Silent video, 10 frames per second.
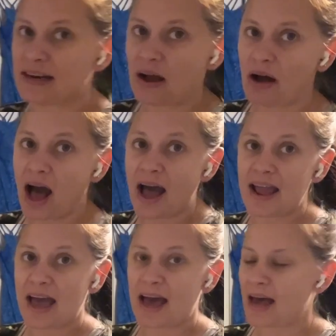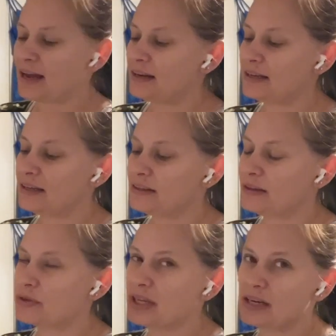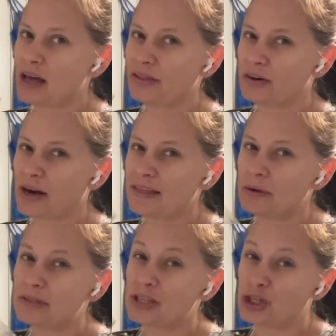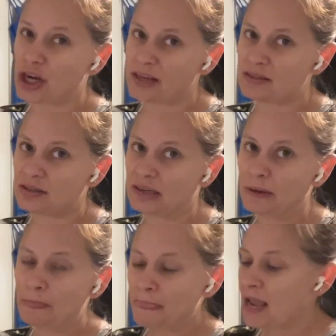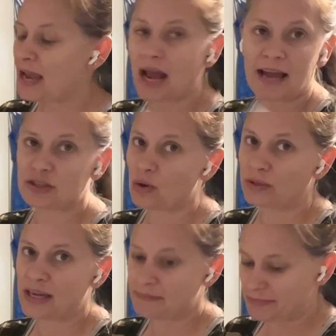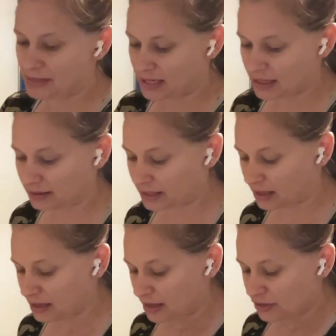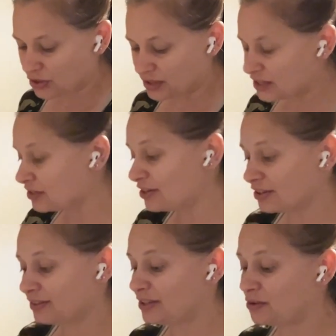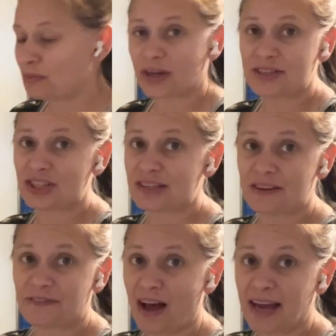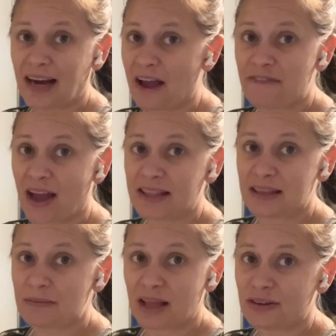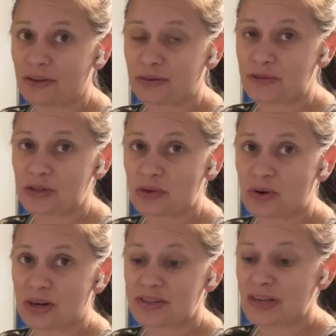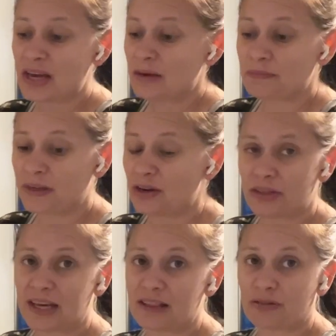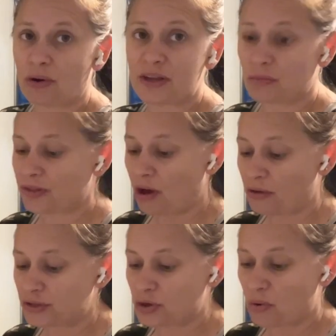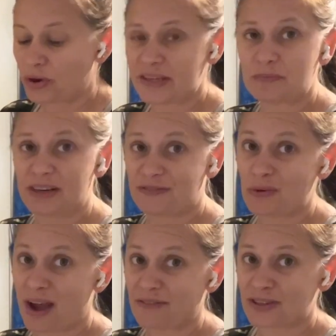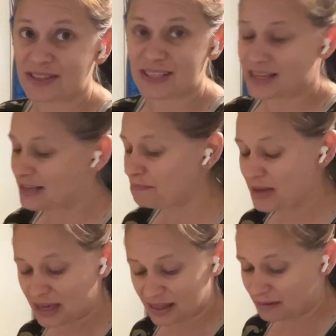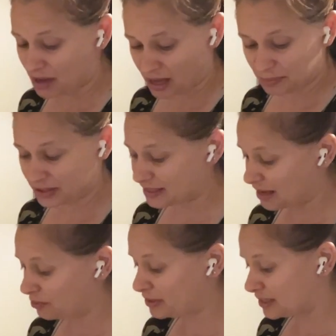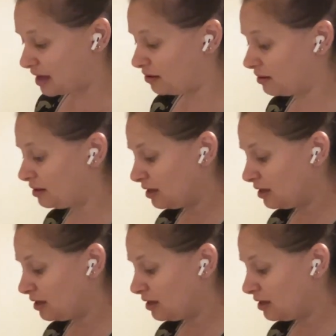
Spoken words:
Now, there was another, I think it was the Jester, and I sold him immediately. So these are little ones just to find. I find them at little thrift stores. They get thrown in with all the toys, but if you ever see them, pick them up because they will sell.